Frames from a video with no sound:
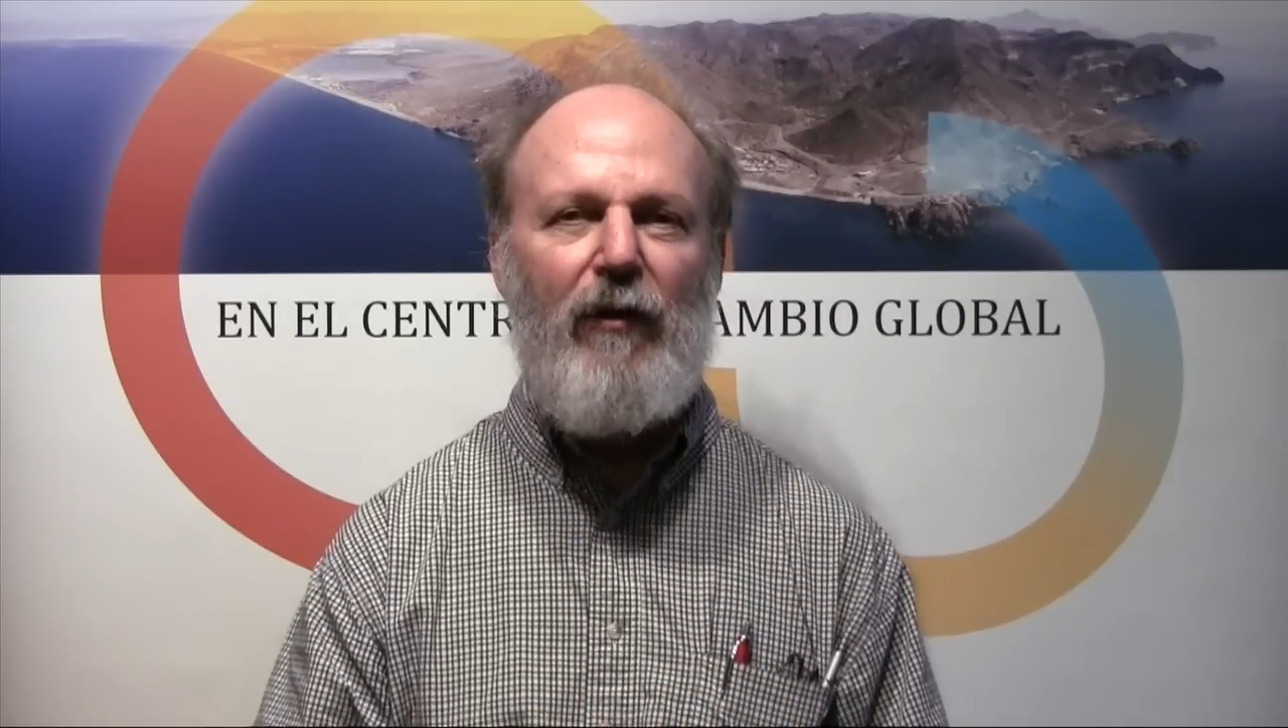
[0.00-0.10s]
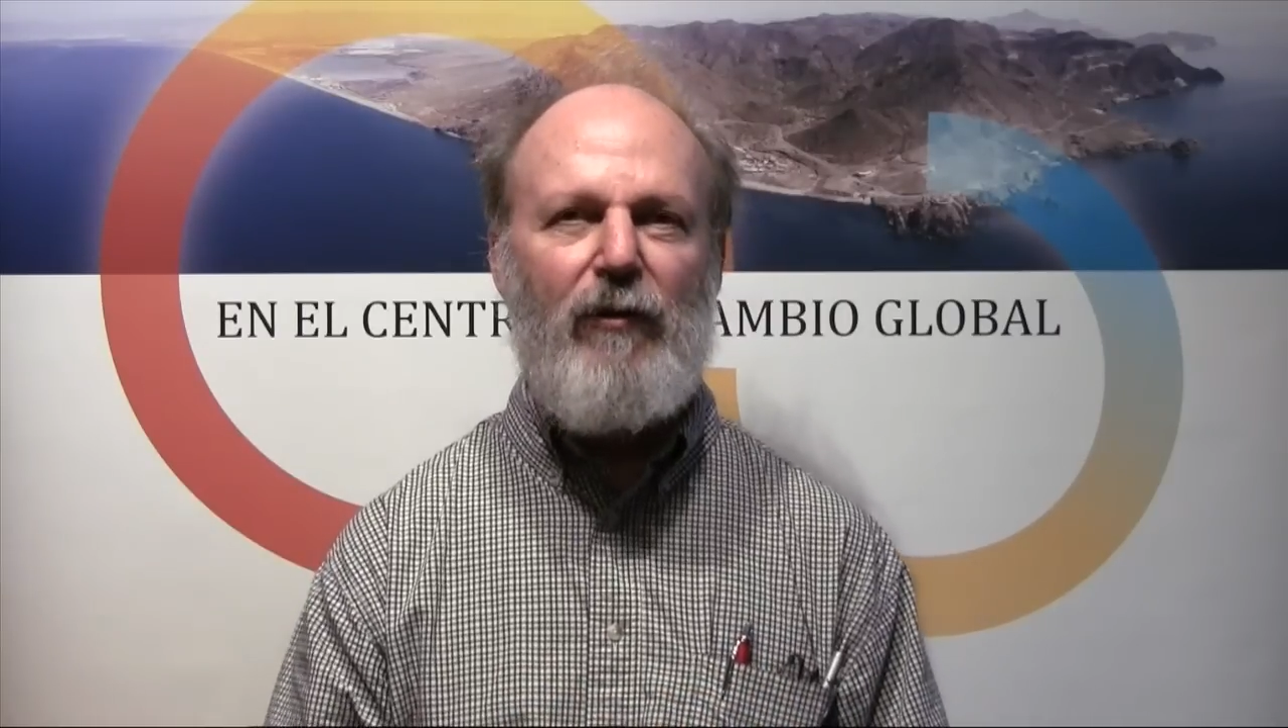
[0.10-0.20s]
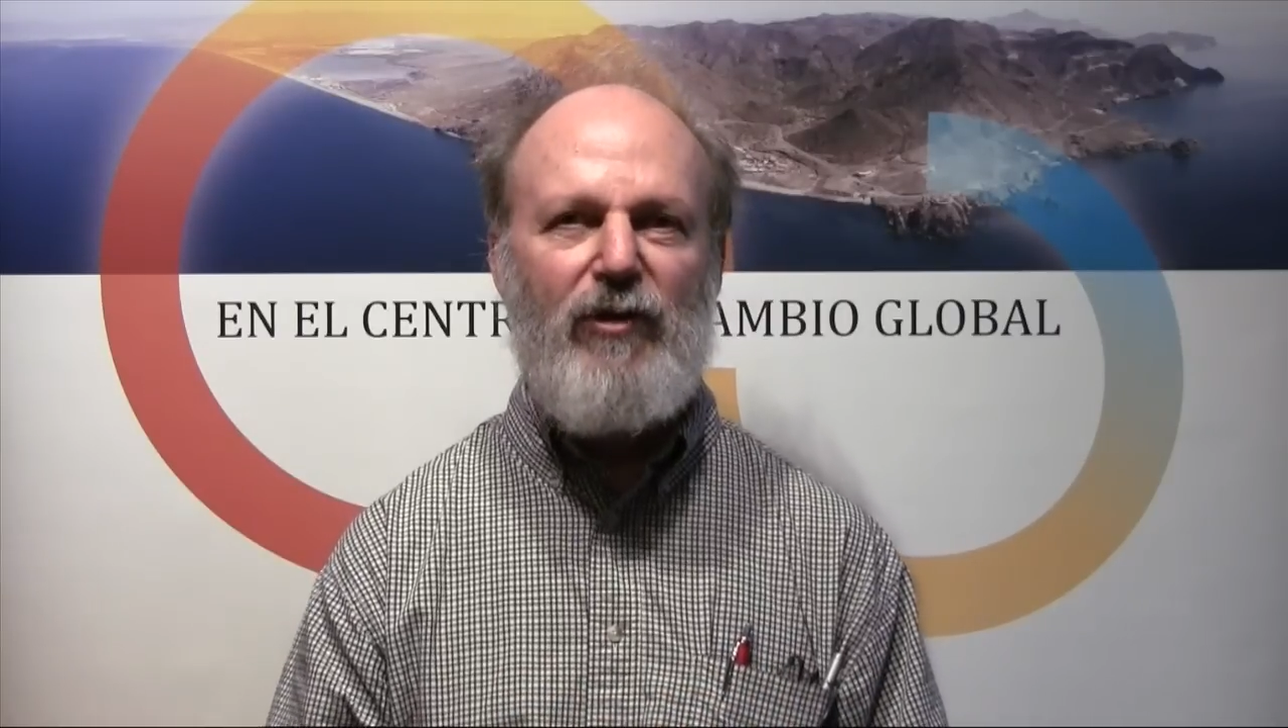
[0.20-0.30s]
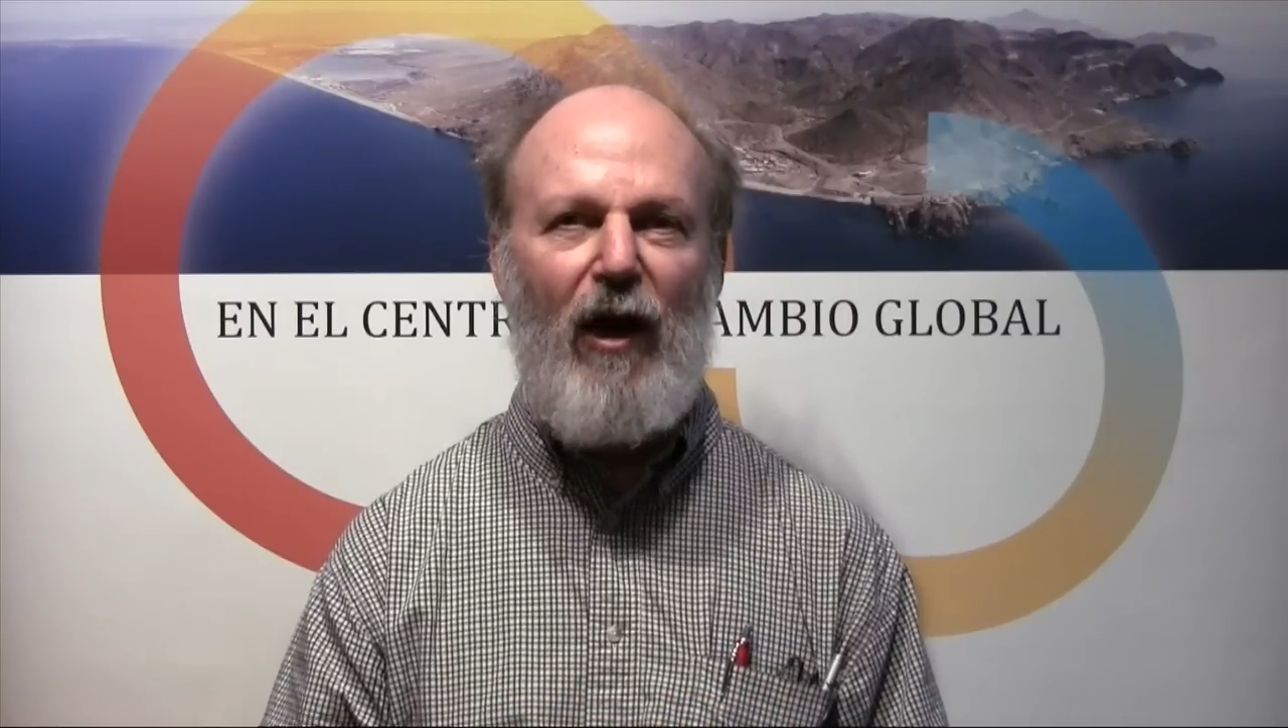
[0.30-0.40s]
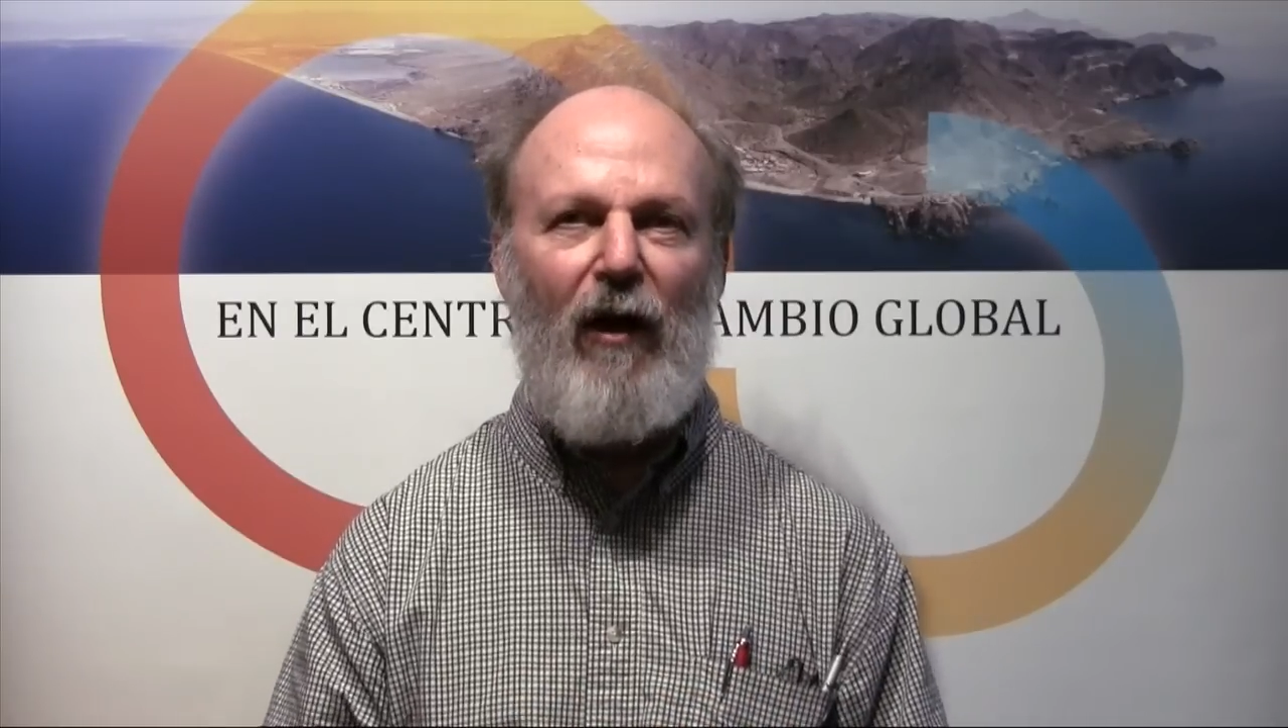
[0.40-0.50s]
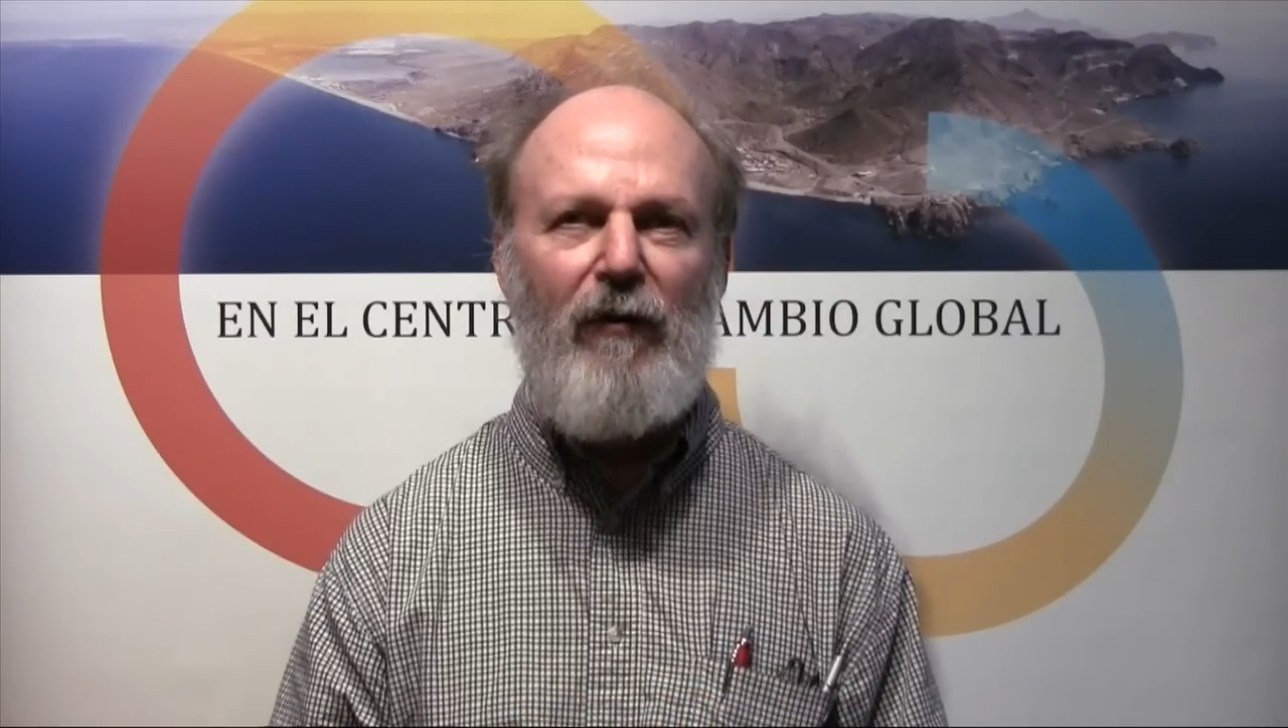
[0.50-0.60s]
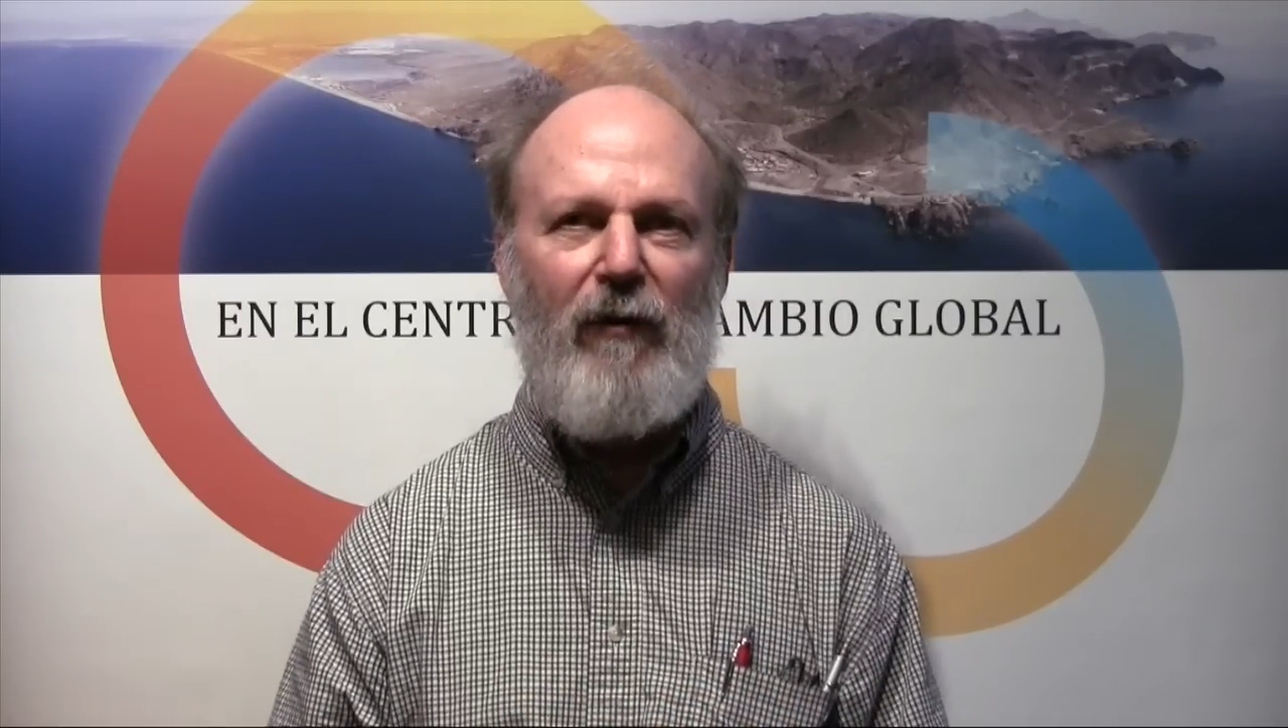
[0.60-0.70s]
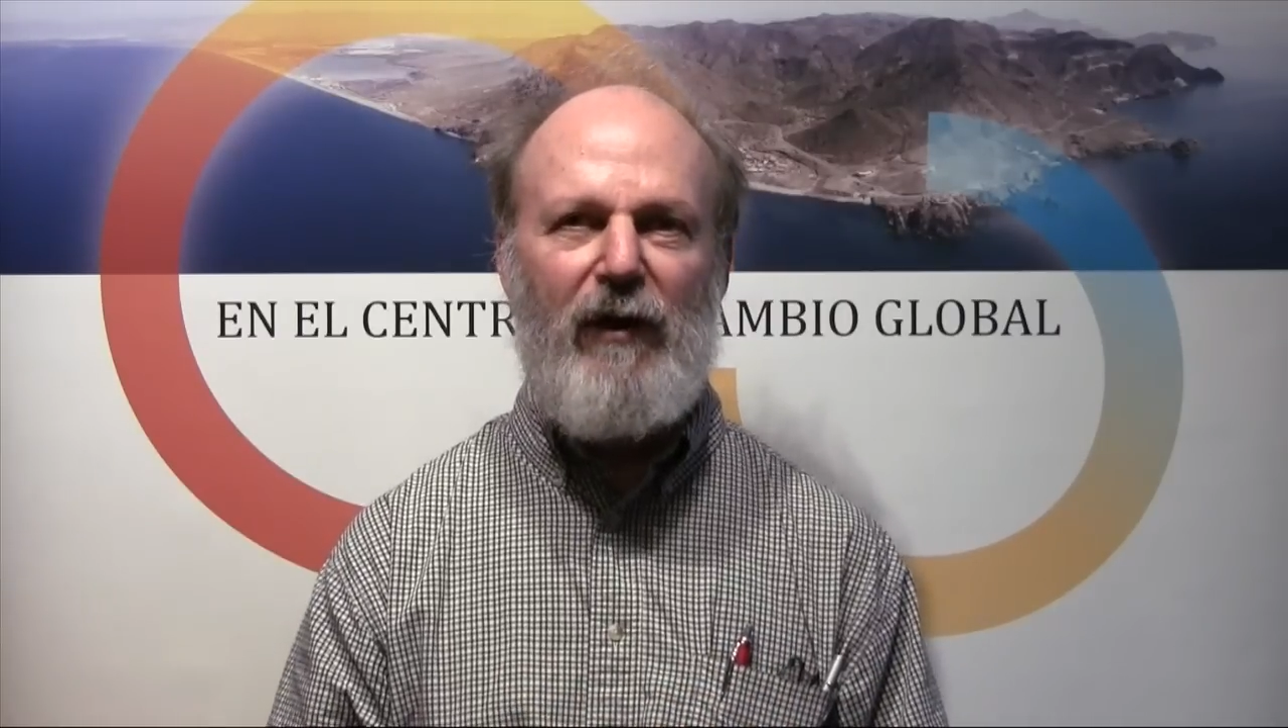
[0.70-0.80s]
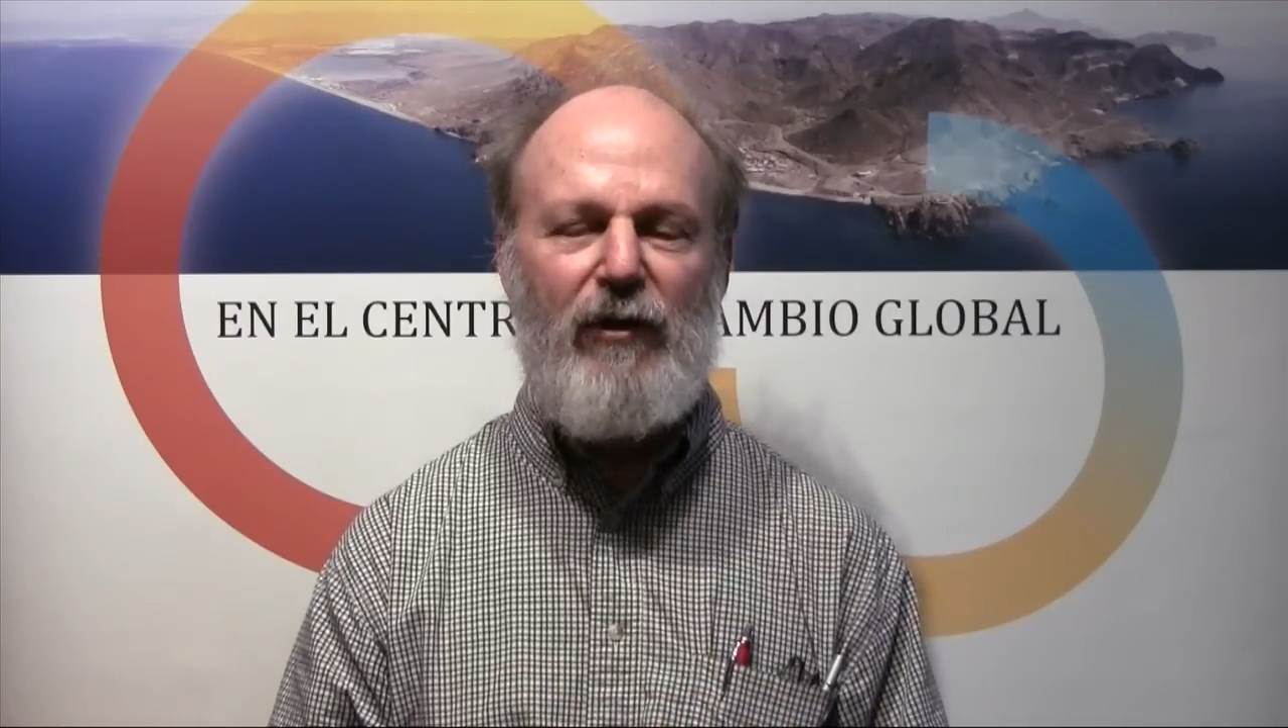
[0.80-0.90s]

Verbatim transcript: There's other